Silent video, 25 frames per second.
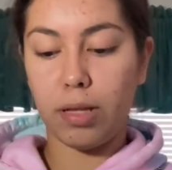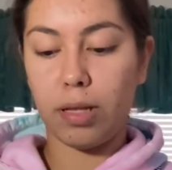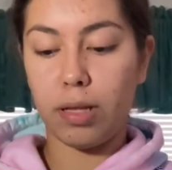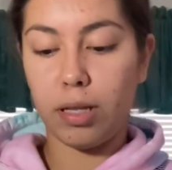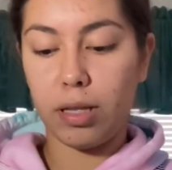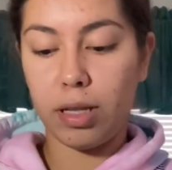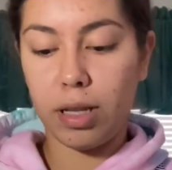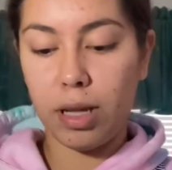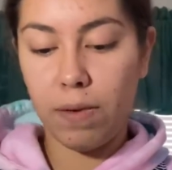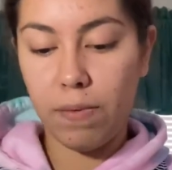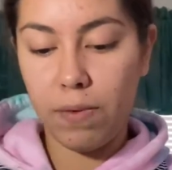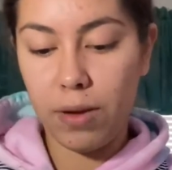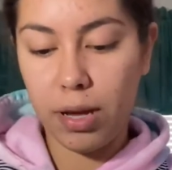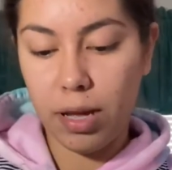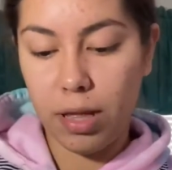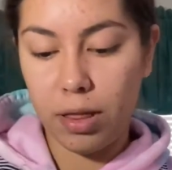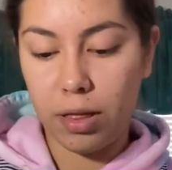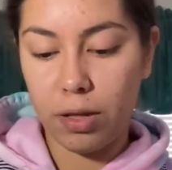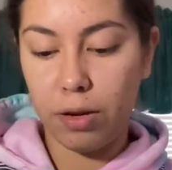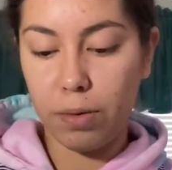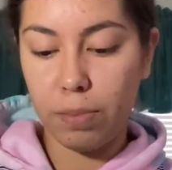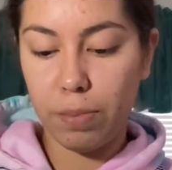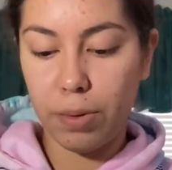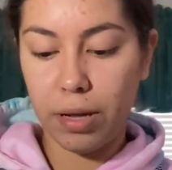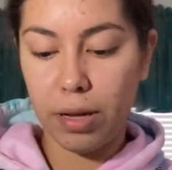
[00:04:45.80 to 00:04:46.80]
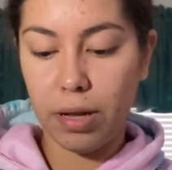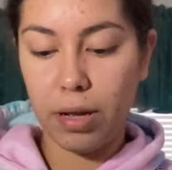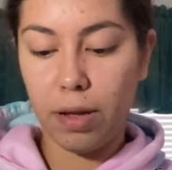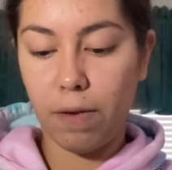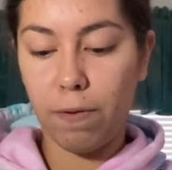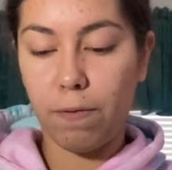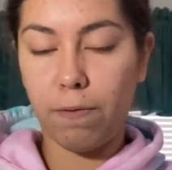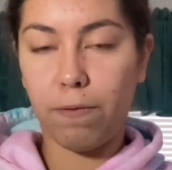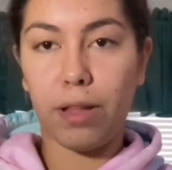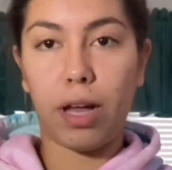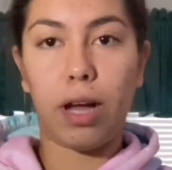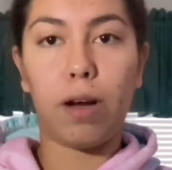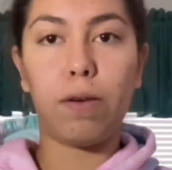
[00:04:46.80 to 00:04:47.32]
giving a little bit of
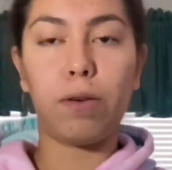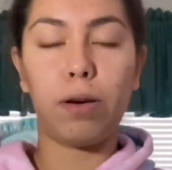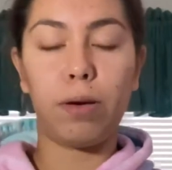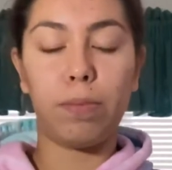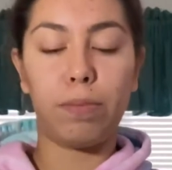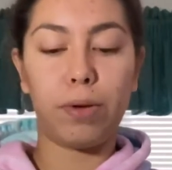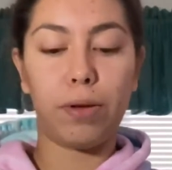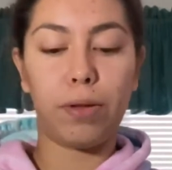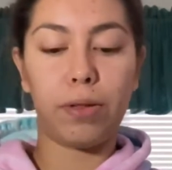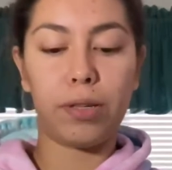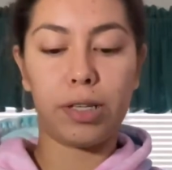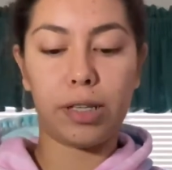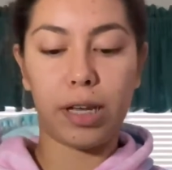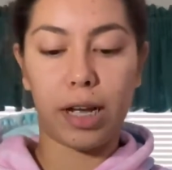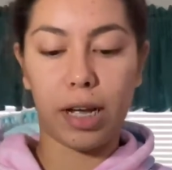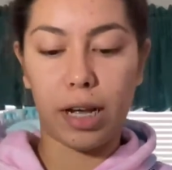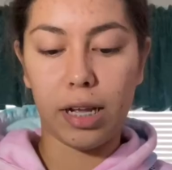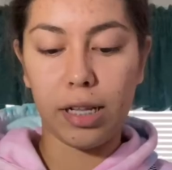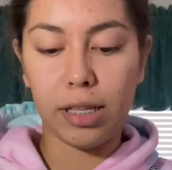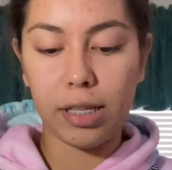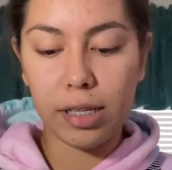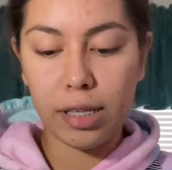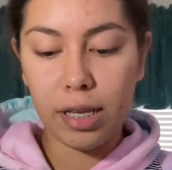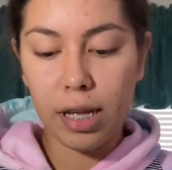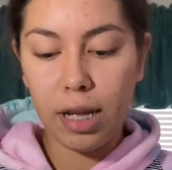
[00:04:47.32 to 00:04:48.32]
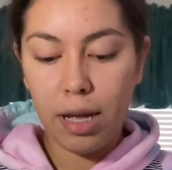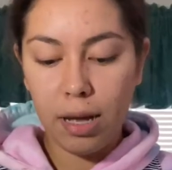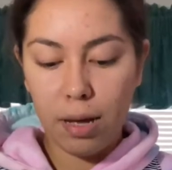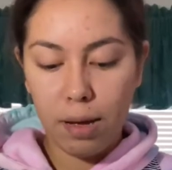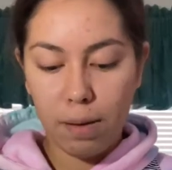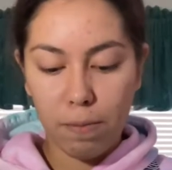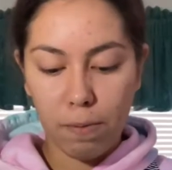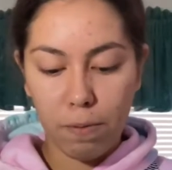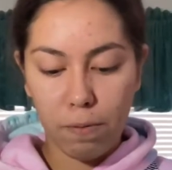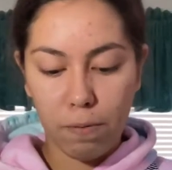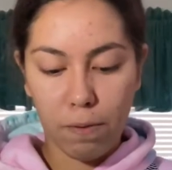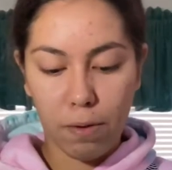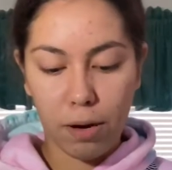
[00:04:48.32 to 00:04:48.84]
flour on both sides
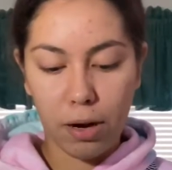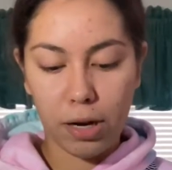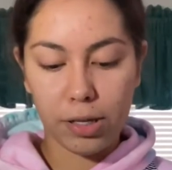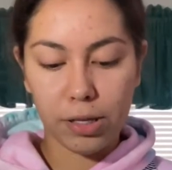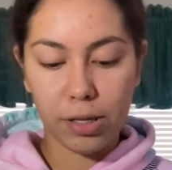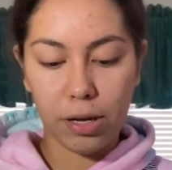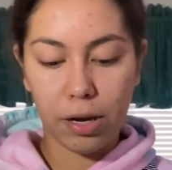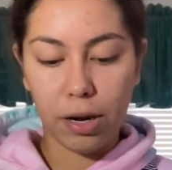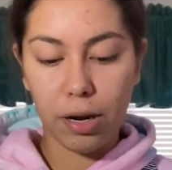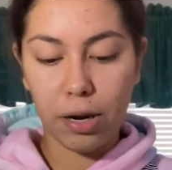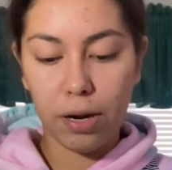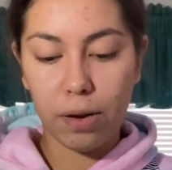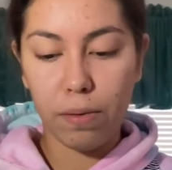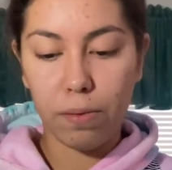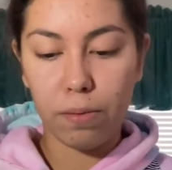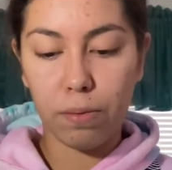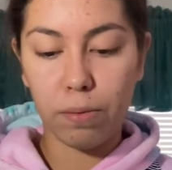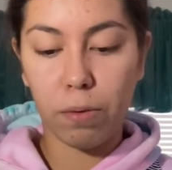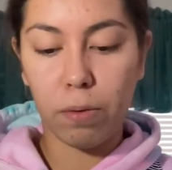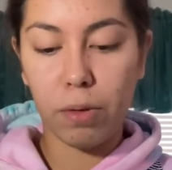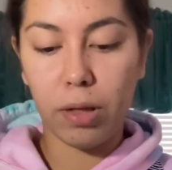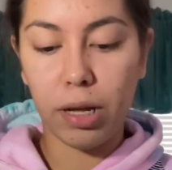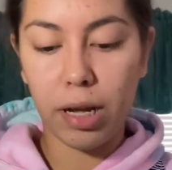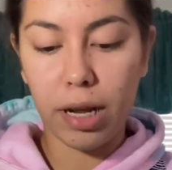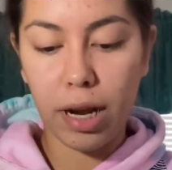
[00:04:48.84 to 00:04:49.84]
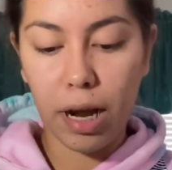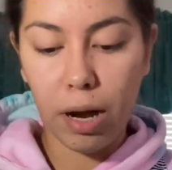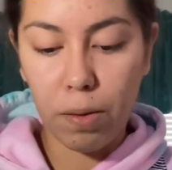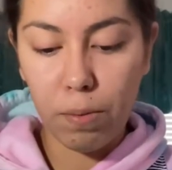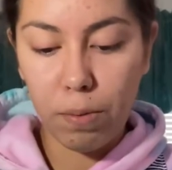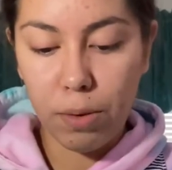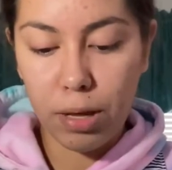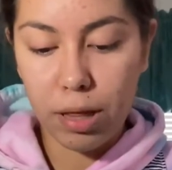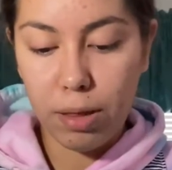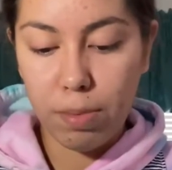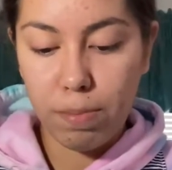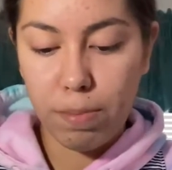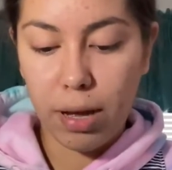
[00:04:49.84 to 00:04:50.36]
before I start rolling it out
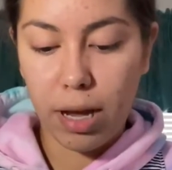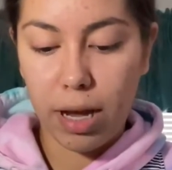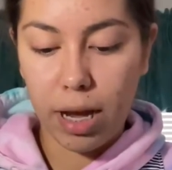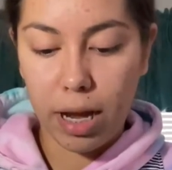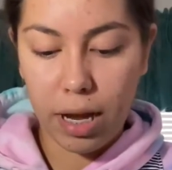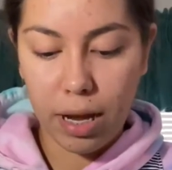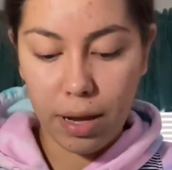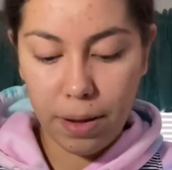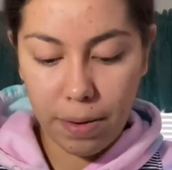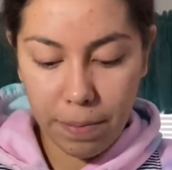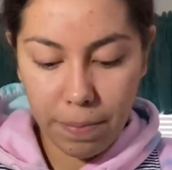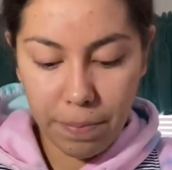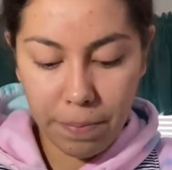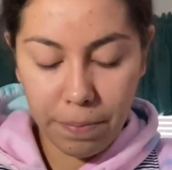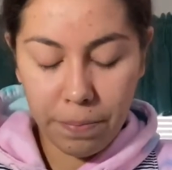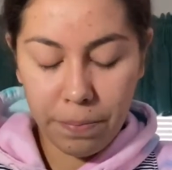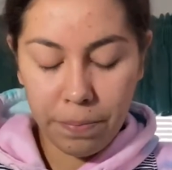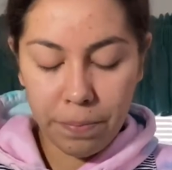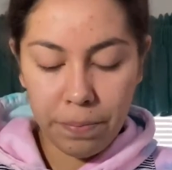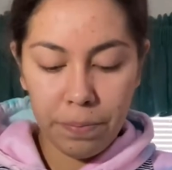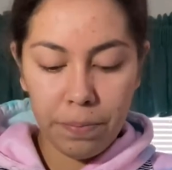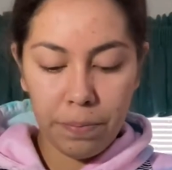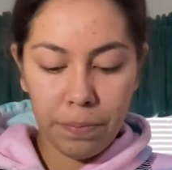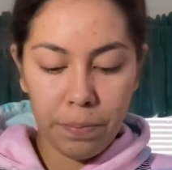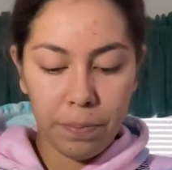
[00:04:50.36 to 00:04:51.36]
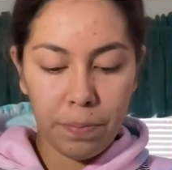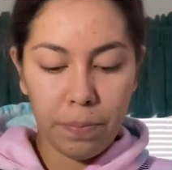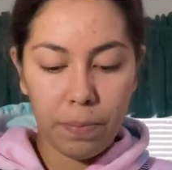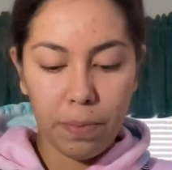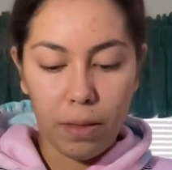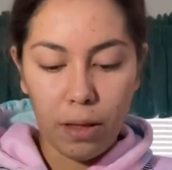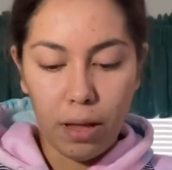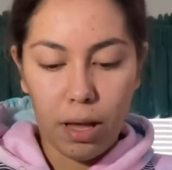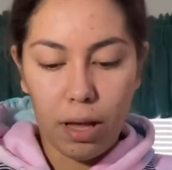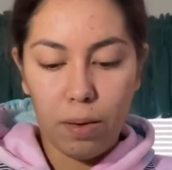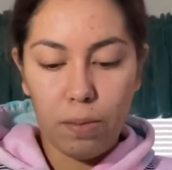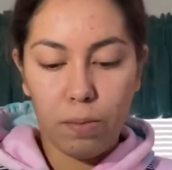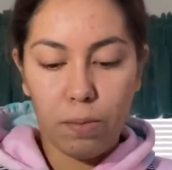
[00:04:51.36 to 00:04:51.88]
with my
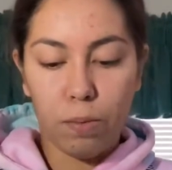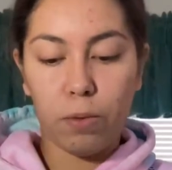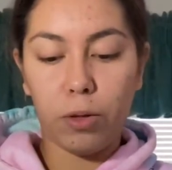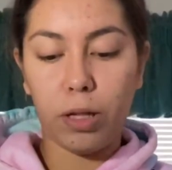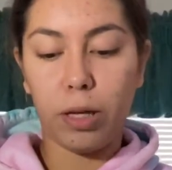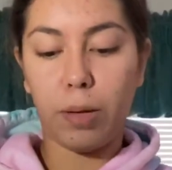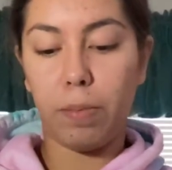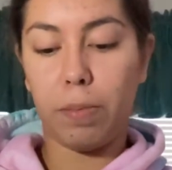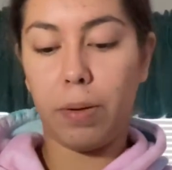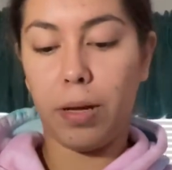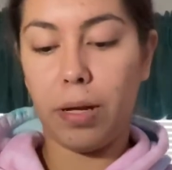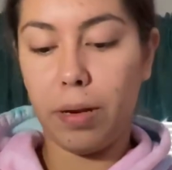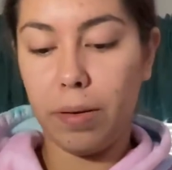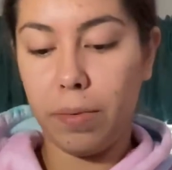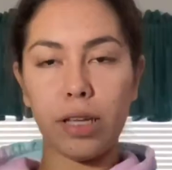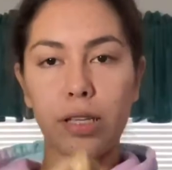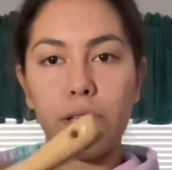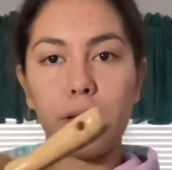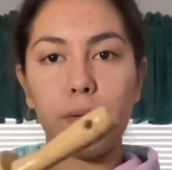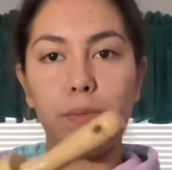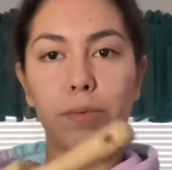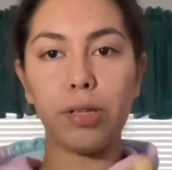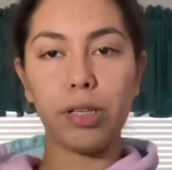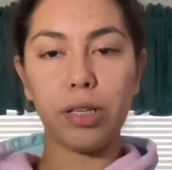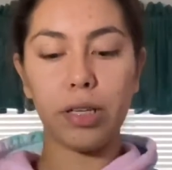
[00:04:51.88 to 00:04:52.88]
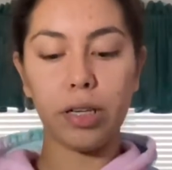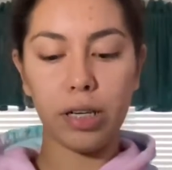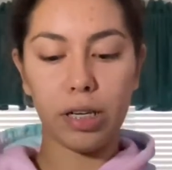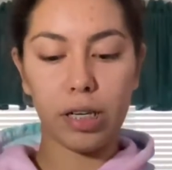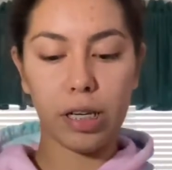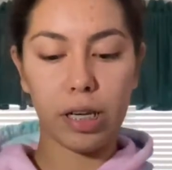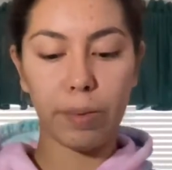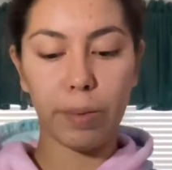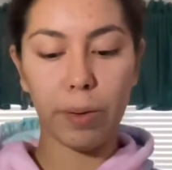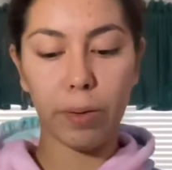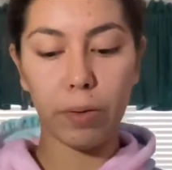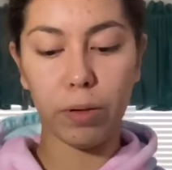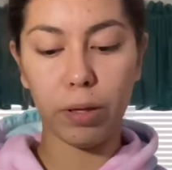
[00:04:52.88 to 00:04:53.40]
rolling pin. So I'm just going to
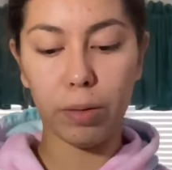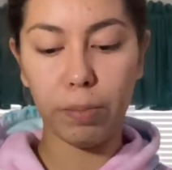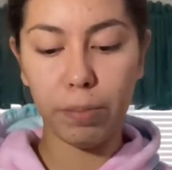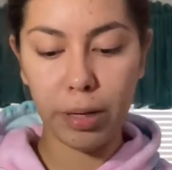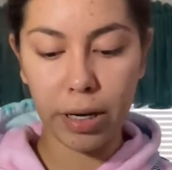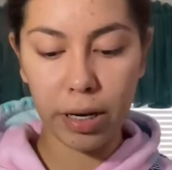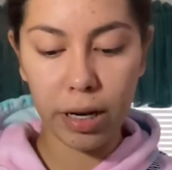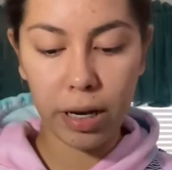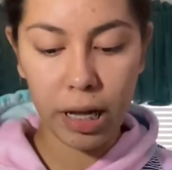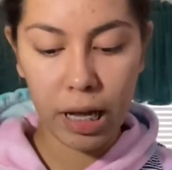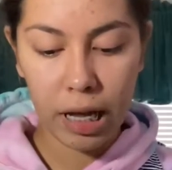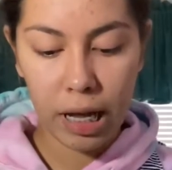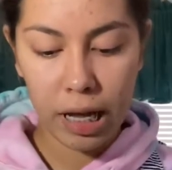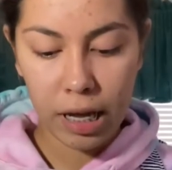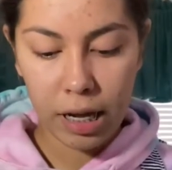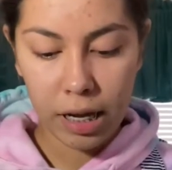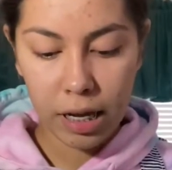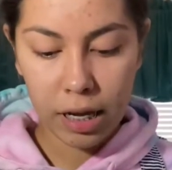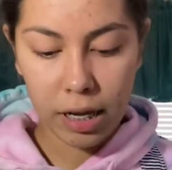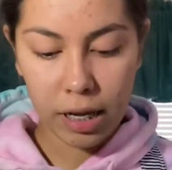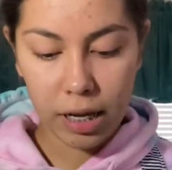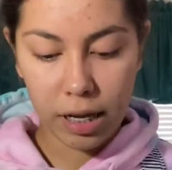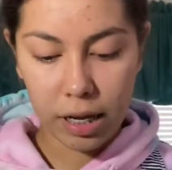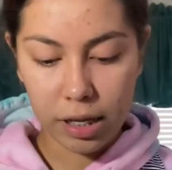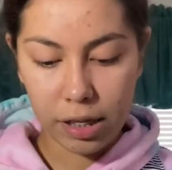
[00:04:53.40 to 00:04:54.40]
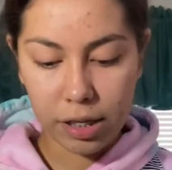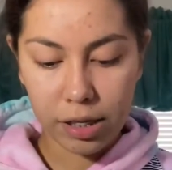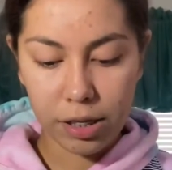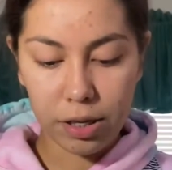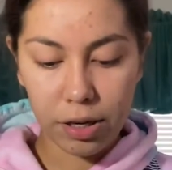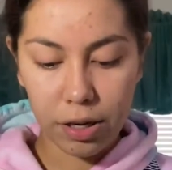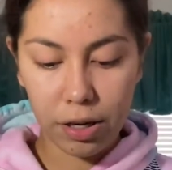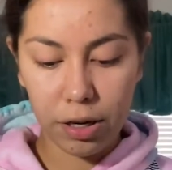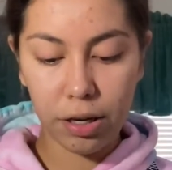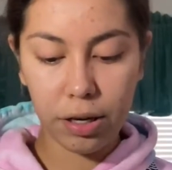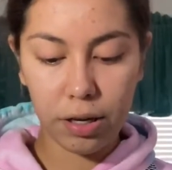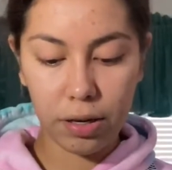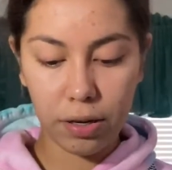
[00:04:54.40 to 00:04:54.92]
take my rolling pin and start